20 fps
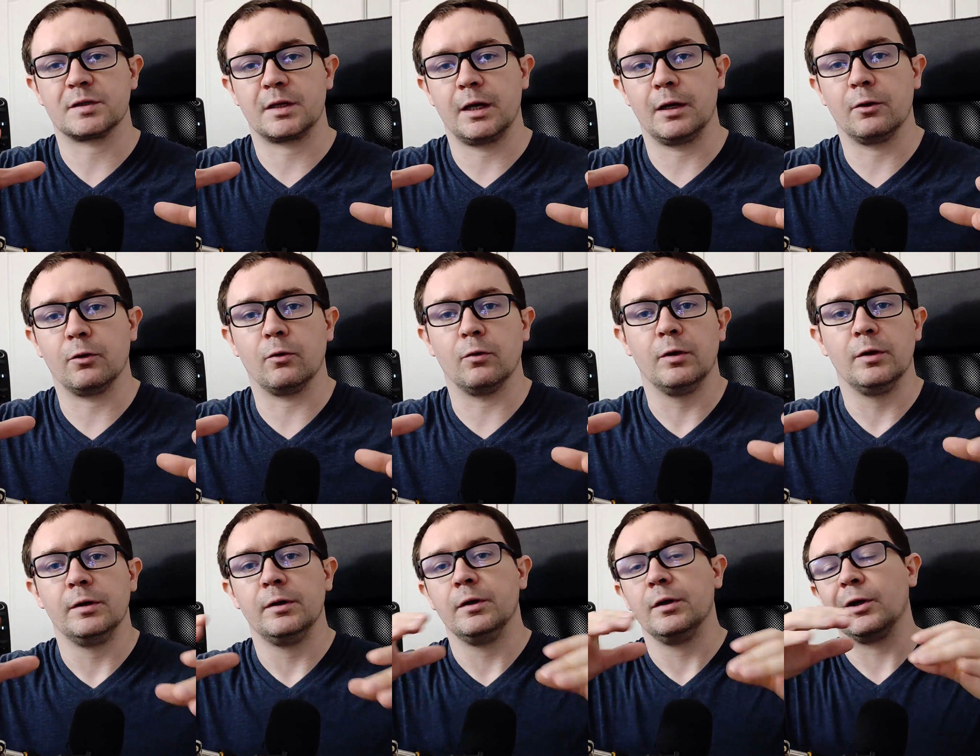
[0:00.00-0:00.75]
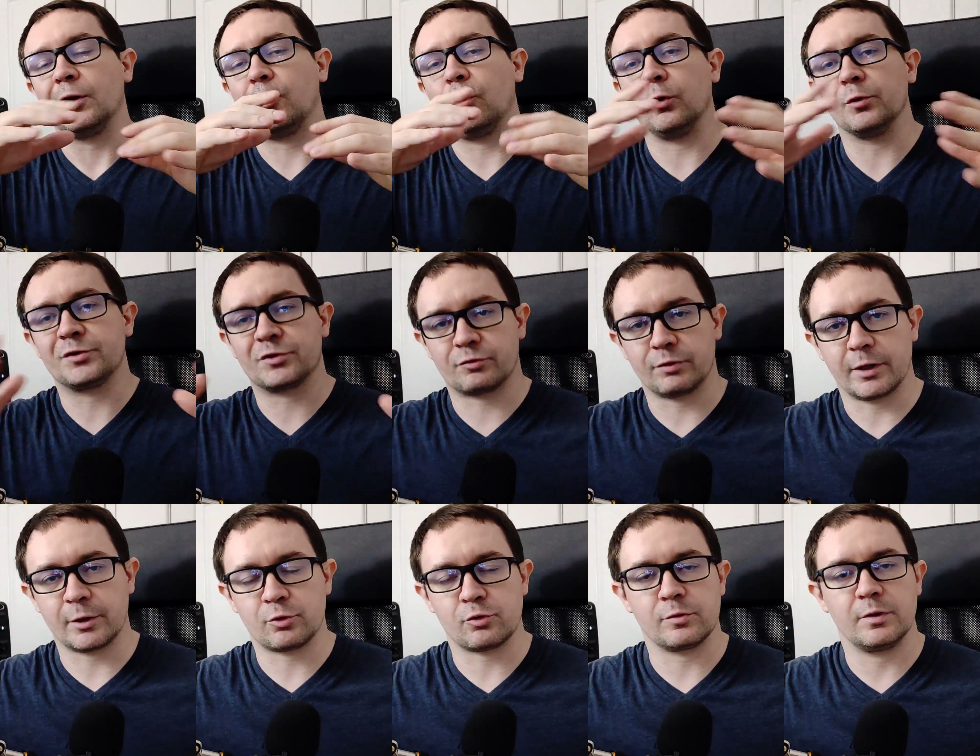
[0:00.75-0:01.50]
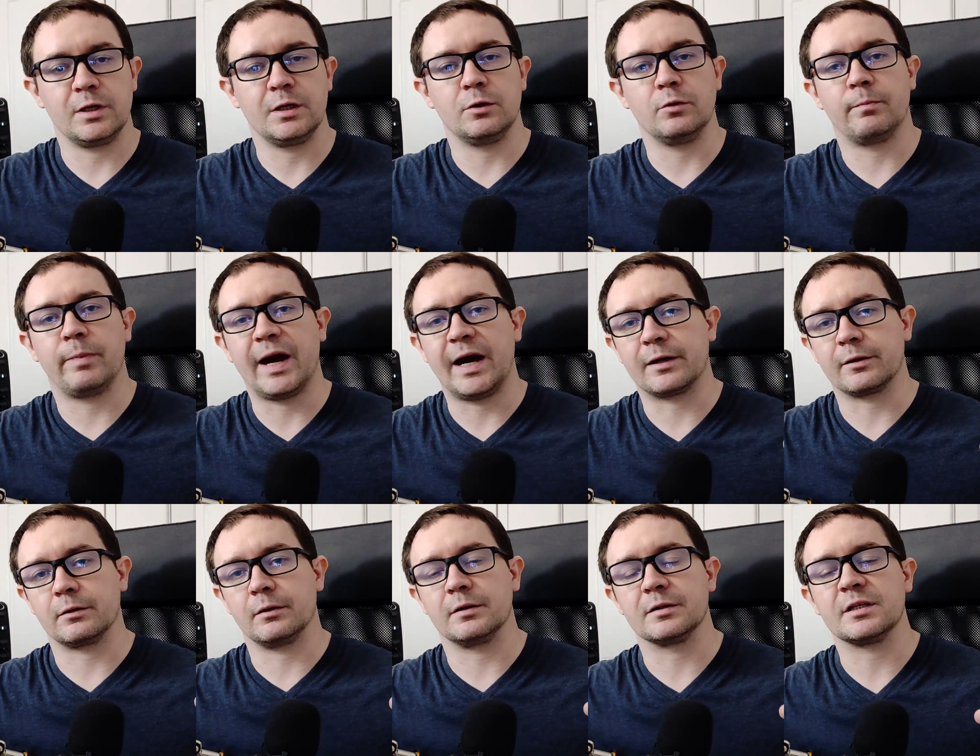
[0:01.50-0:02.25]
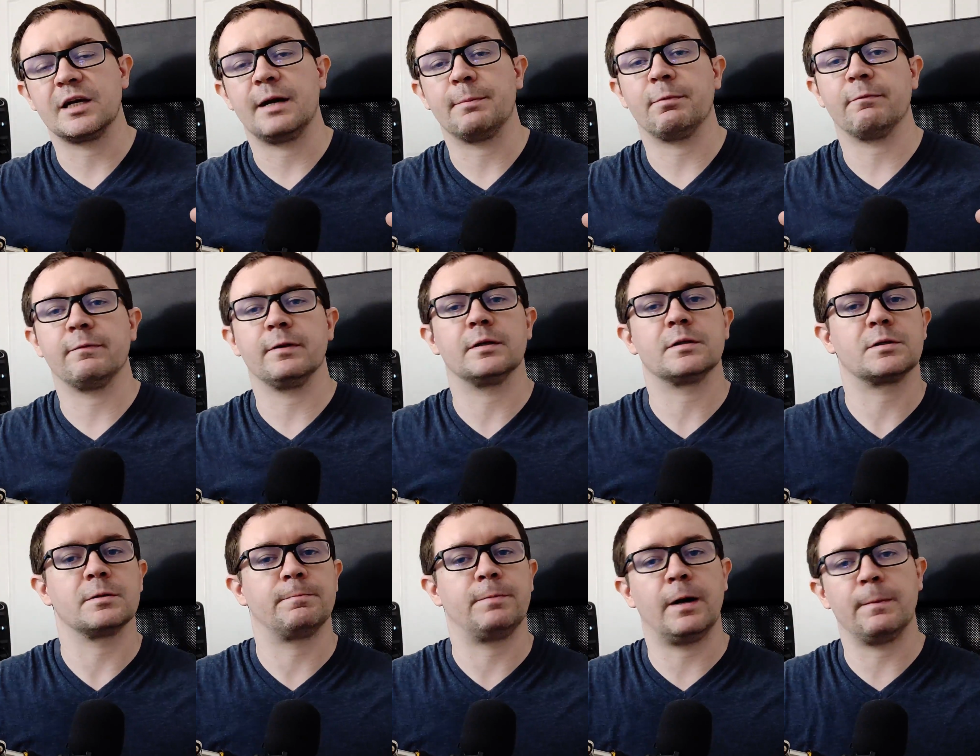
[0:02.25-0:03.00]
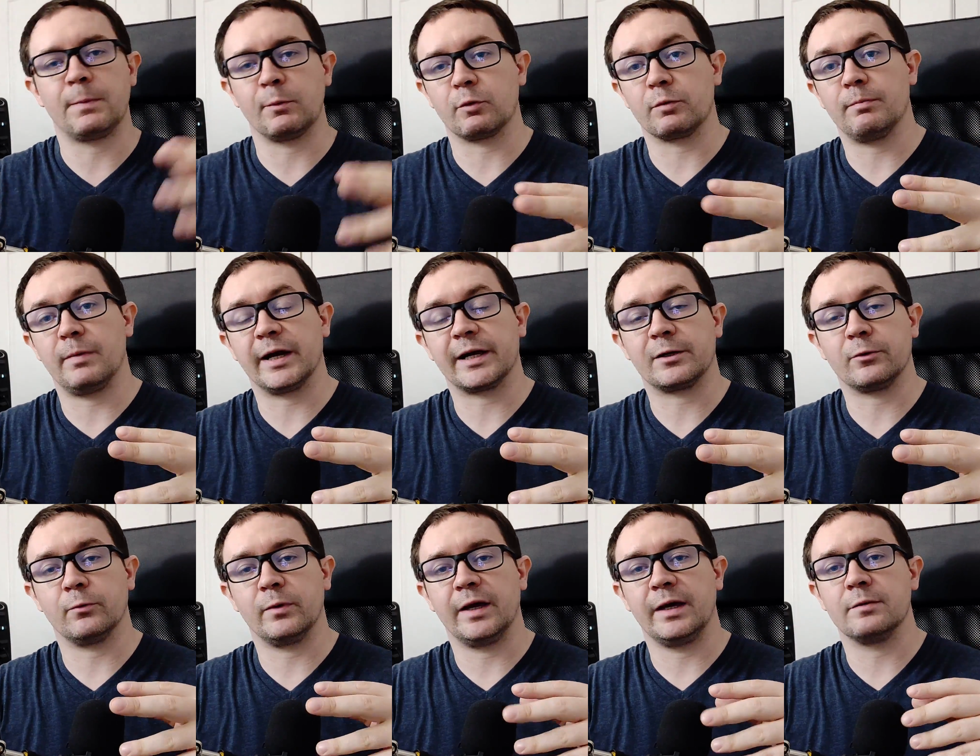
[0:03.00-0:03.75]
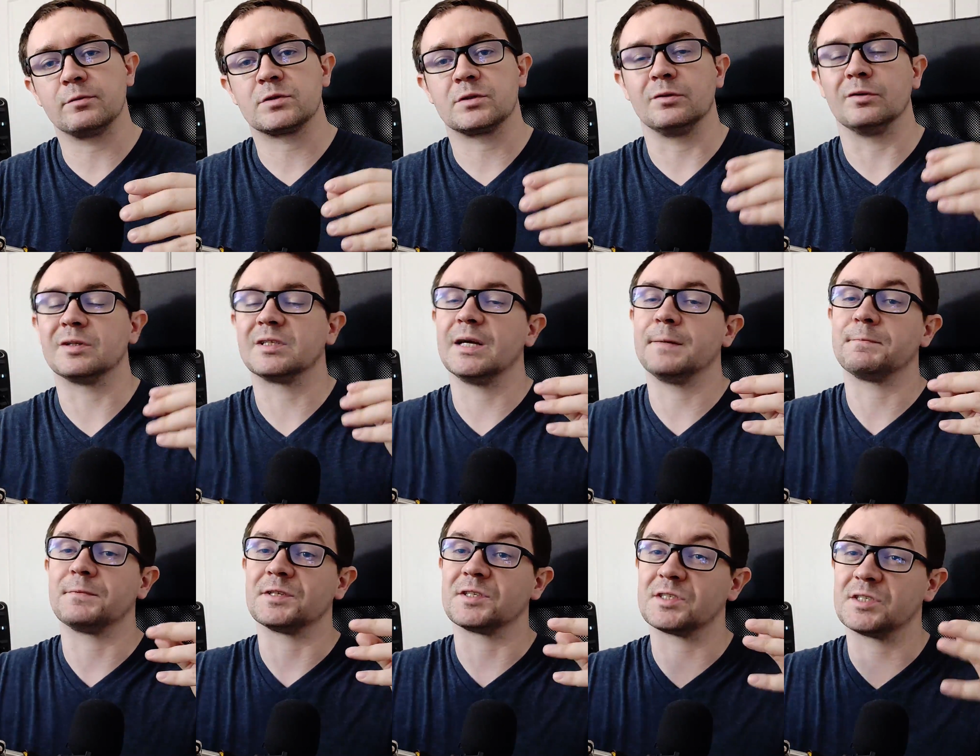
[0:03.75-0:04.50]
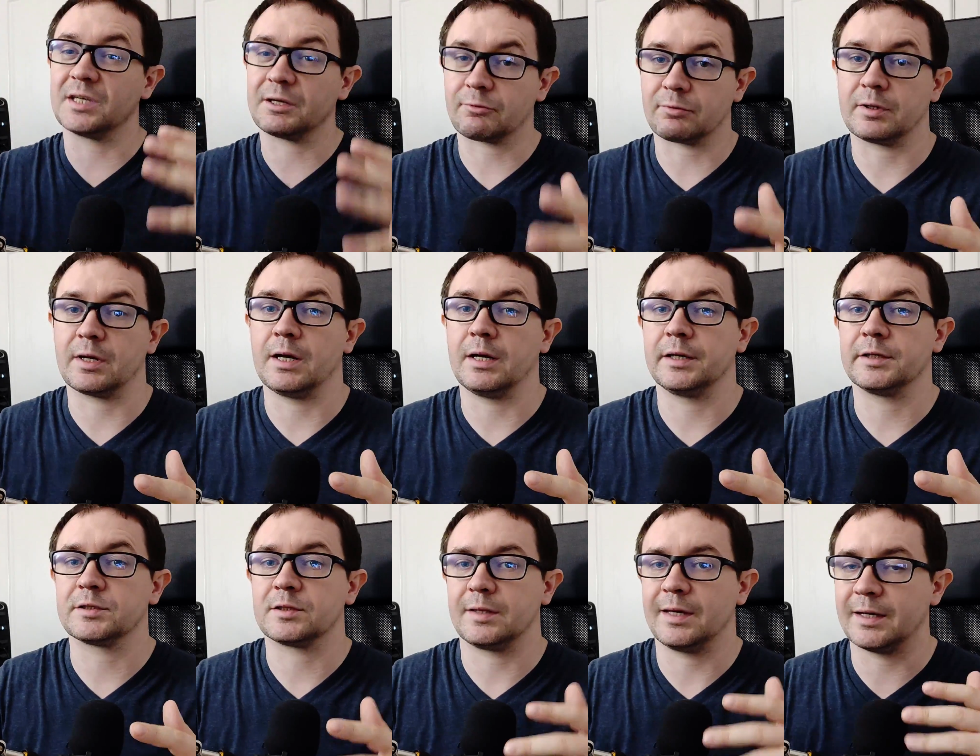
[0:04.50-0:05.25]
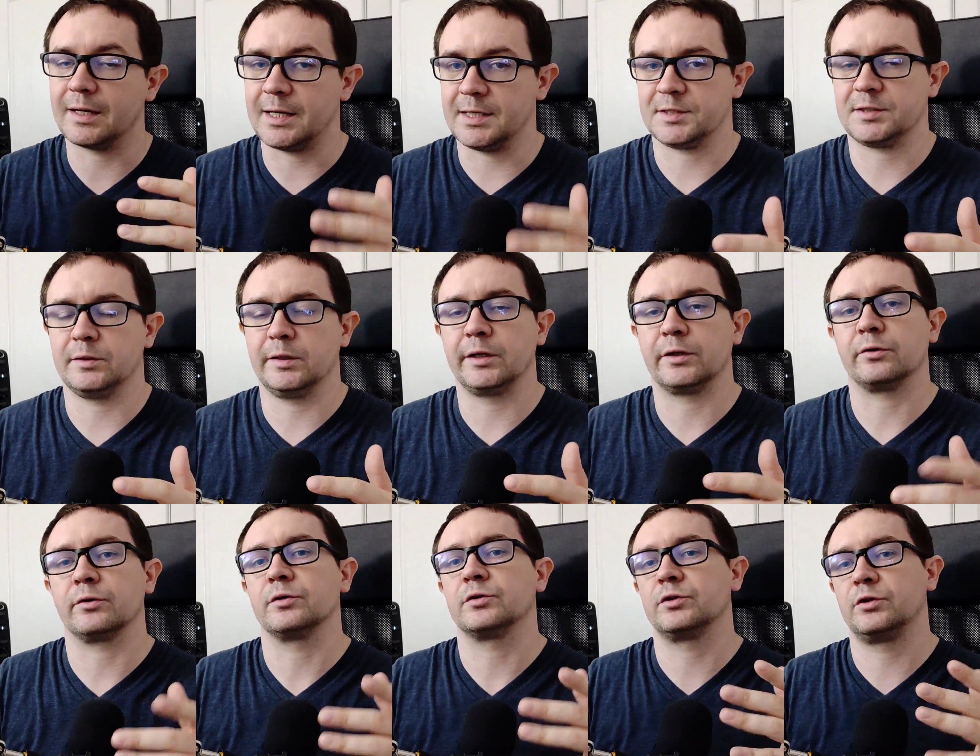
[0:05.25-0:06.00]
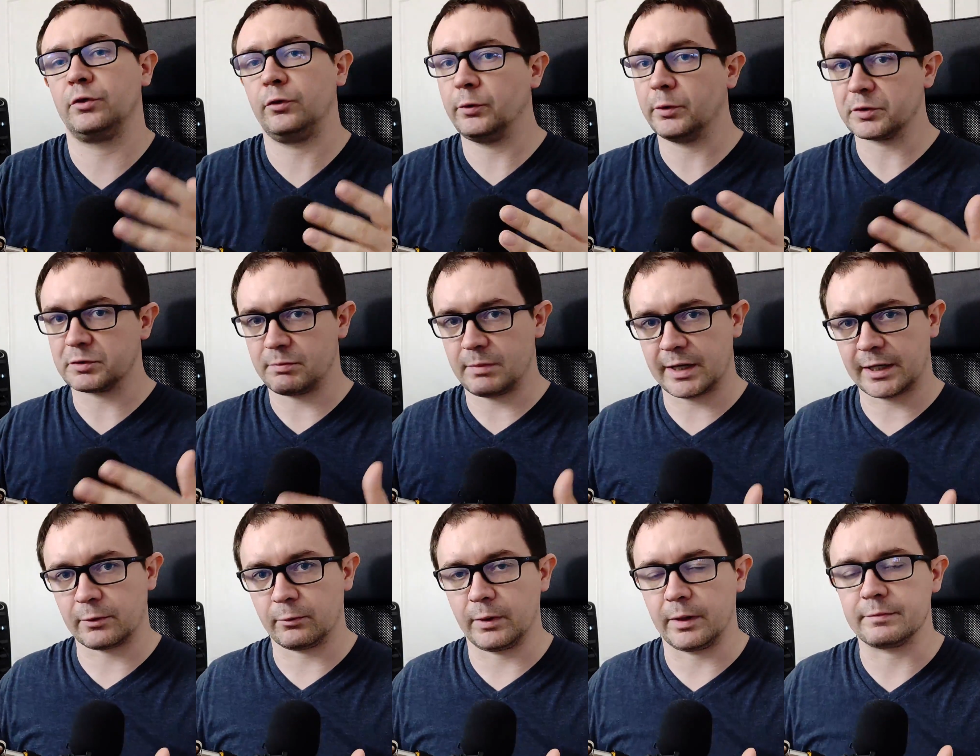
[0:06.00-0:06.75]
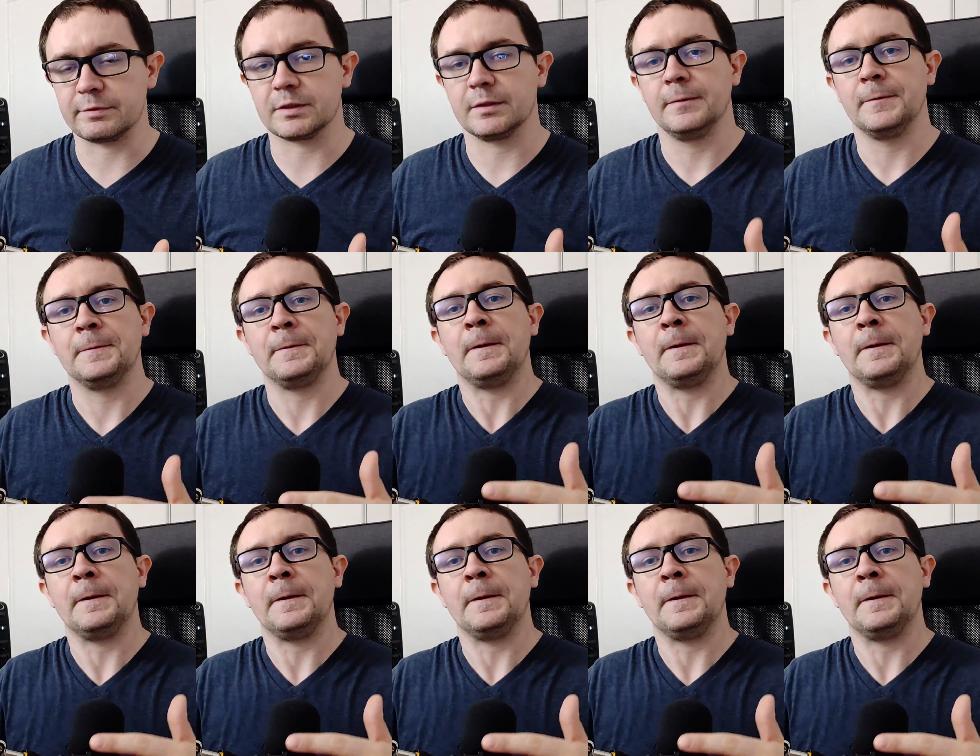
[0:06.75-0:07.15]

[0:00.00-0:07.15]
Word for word: scale gold structure that you pattern on top of it to pump it with microwaves to attempt to synchronize that oscillator to those microwaves.